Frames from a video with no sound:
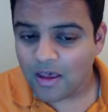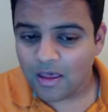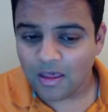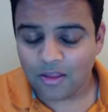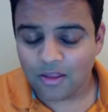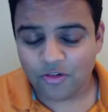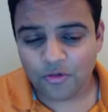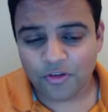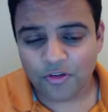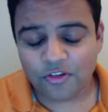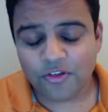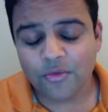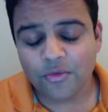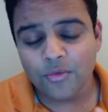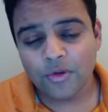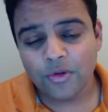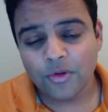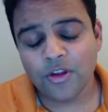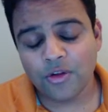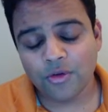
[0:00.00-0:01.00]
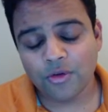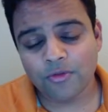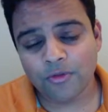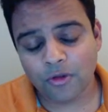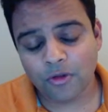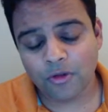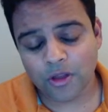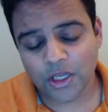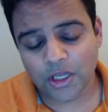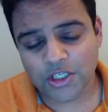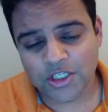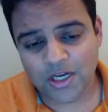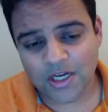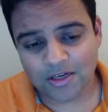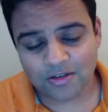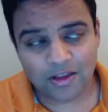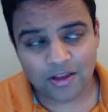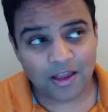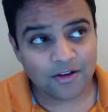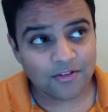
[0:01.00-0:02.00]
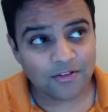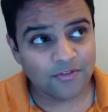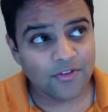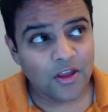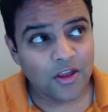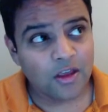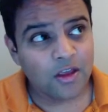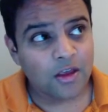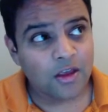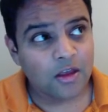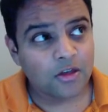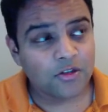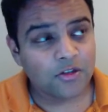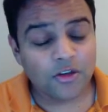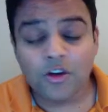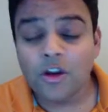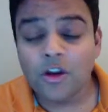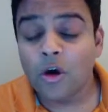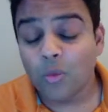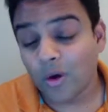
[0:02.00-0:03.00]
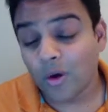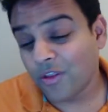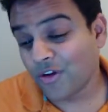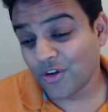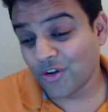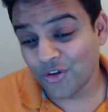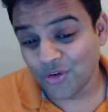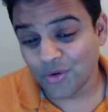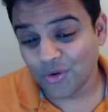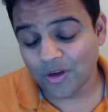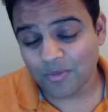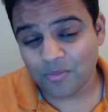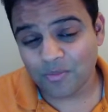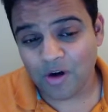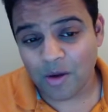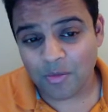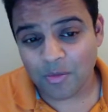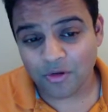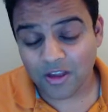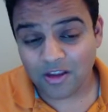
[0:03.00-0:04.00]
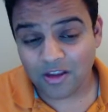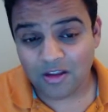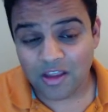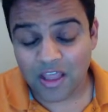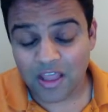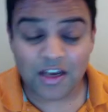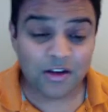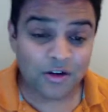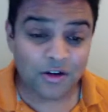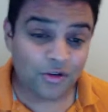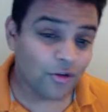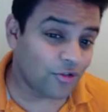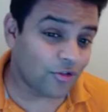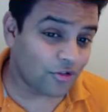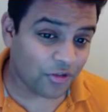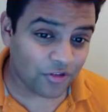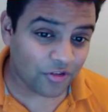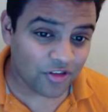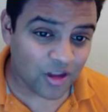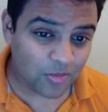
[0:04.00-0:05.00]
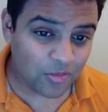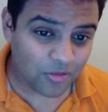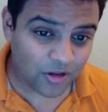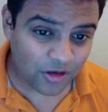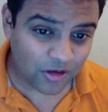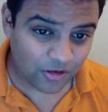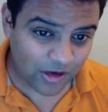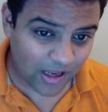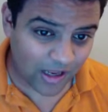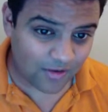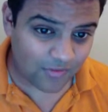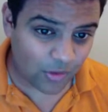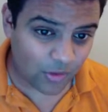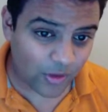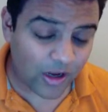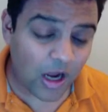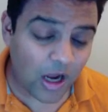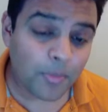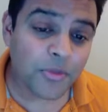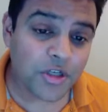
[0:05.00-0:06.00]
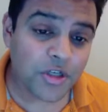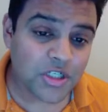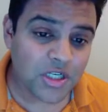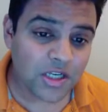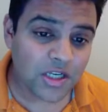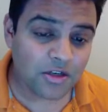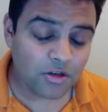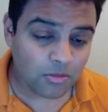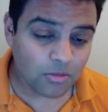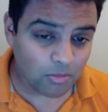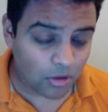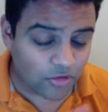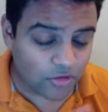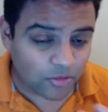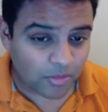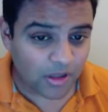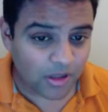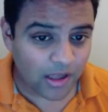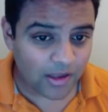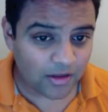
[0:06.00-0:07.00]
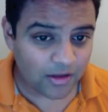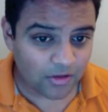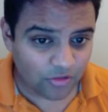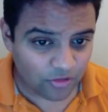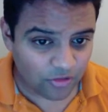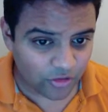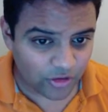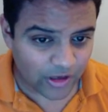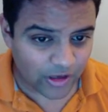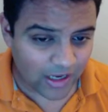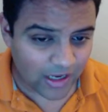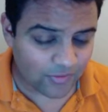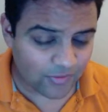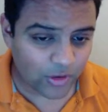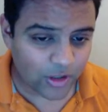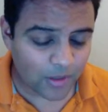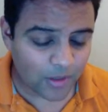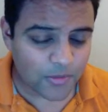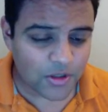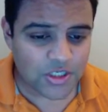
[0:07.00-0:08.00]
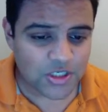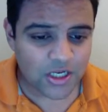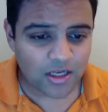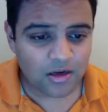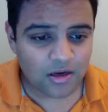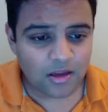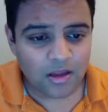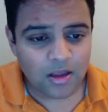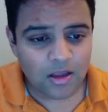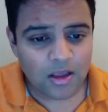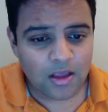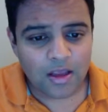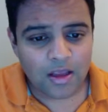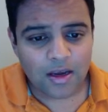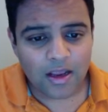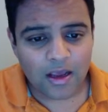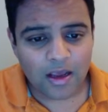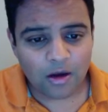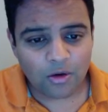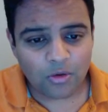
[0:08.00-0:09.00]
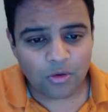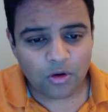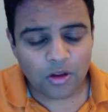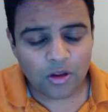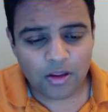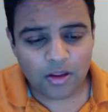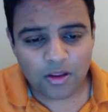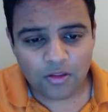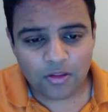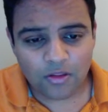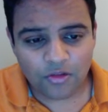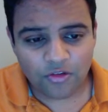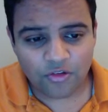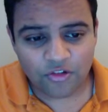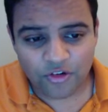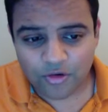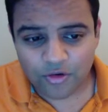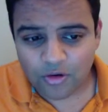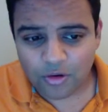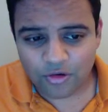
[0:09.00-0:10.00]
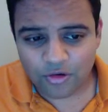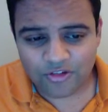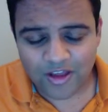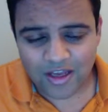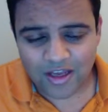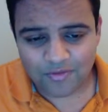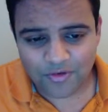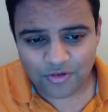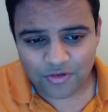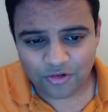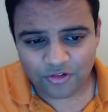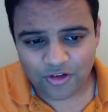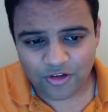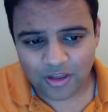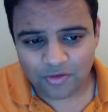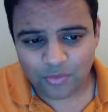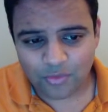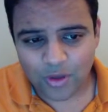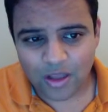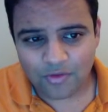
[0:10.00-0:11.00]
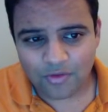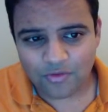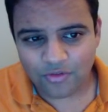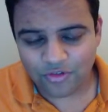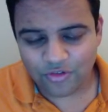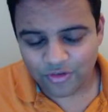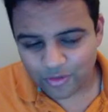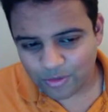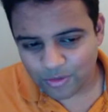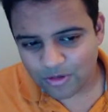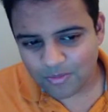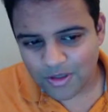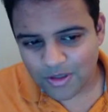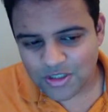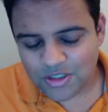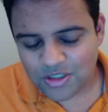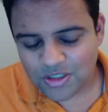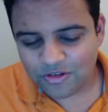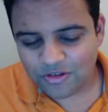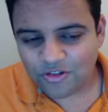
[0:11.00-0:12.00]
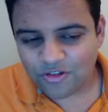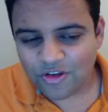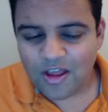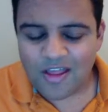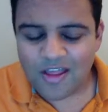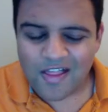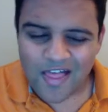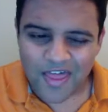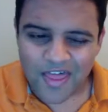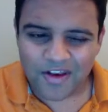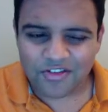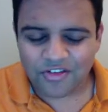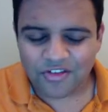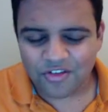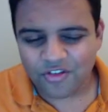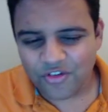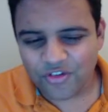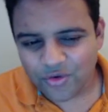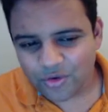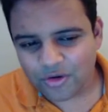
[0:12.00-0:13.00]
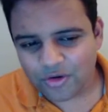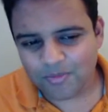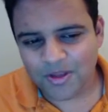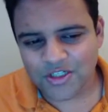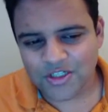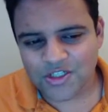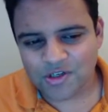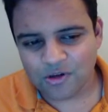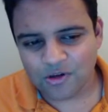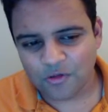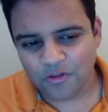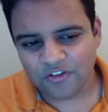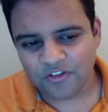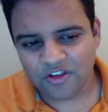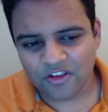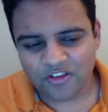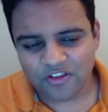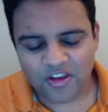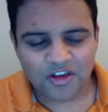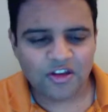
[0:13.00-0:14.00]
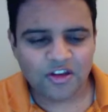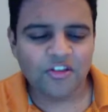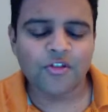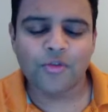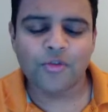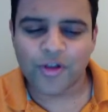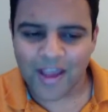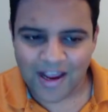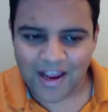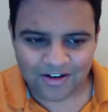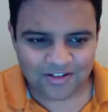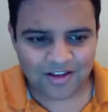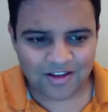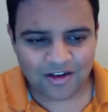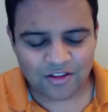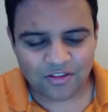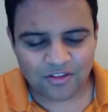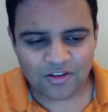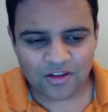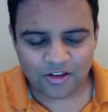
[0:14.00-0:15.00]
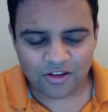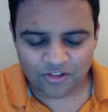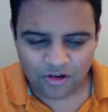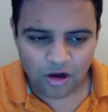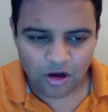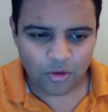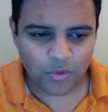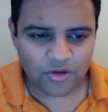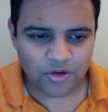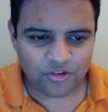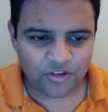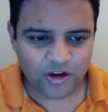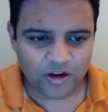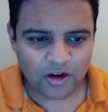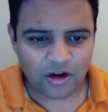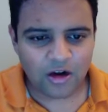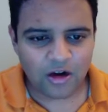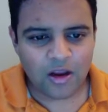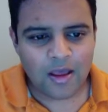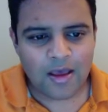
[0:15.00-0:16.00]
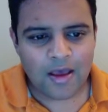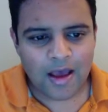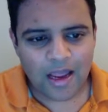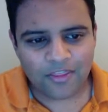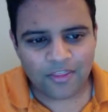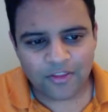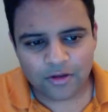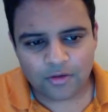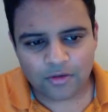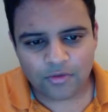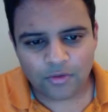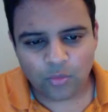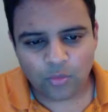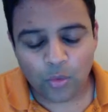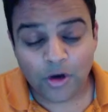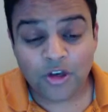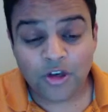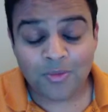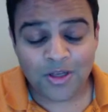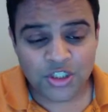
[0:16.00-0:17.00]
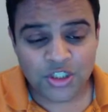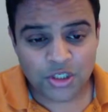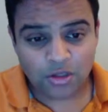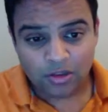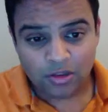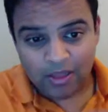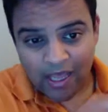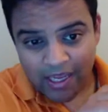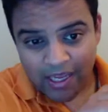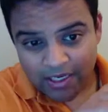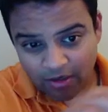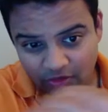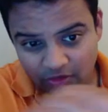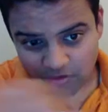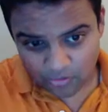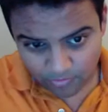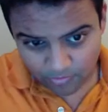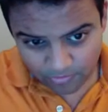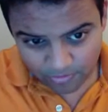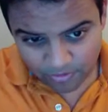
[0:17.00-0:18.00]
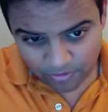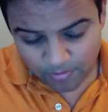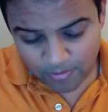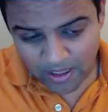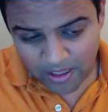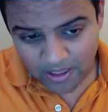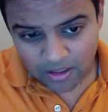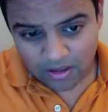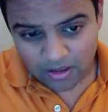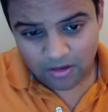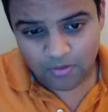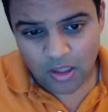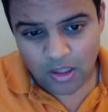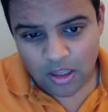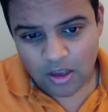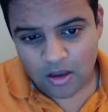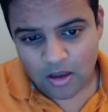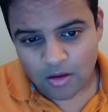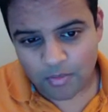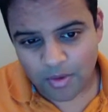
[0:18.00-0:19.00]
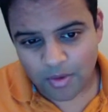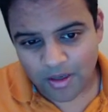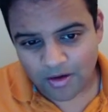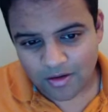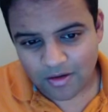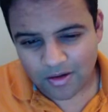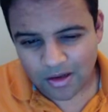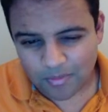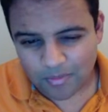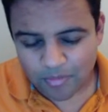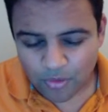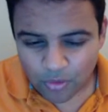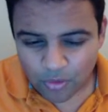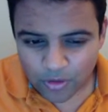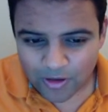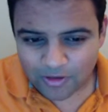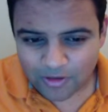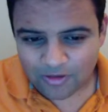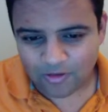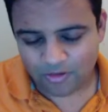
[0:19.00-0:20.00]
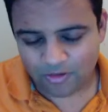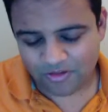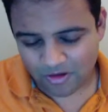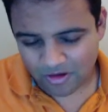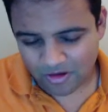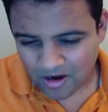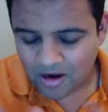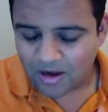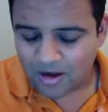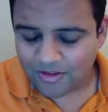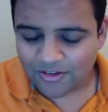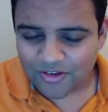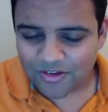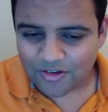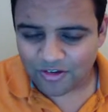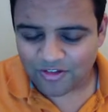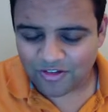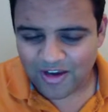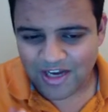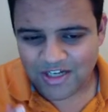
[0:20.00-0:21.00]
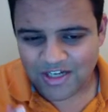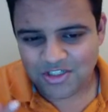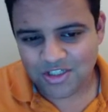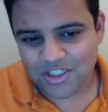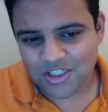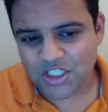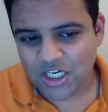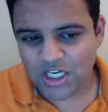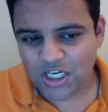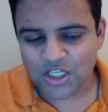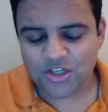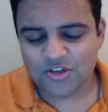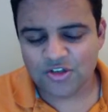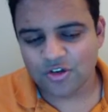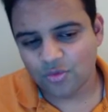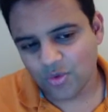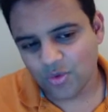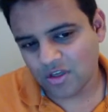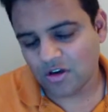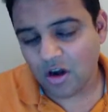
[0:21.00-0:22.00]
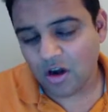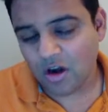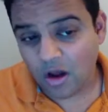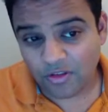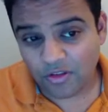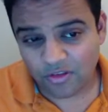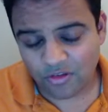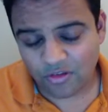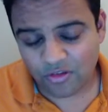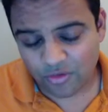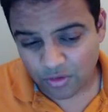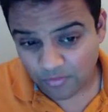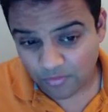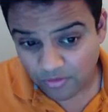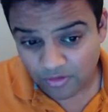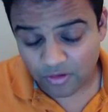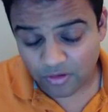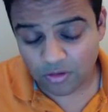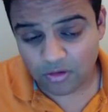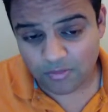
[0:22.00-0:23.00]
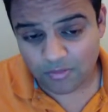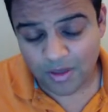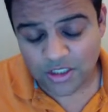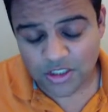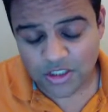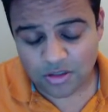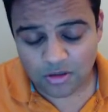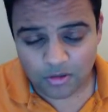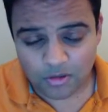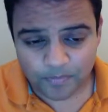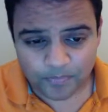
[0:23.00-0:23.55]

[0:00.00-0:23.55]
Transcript: And so this is a really useful gut check to know whether you're doing it properly. And integrals are the same thing. You're kind of going up the chain. You're multiplying, so you're kind of going up the chain. Now, 0 is kind of interesting. If we have 0 dimensions, and it's 0-dimensional in the sense that it doesn't react to anything, it's always there. I think of a 1-dimensional line as sort of spanning, but a point or a constant doesn't actually change, so we can call it sort of 0-dimensional.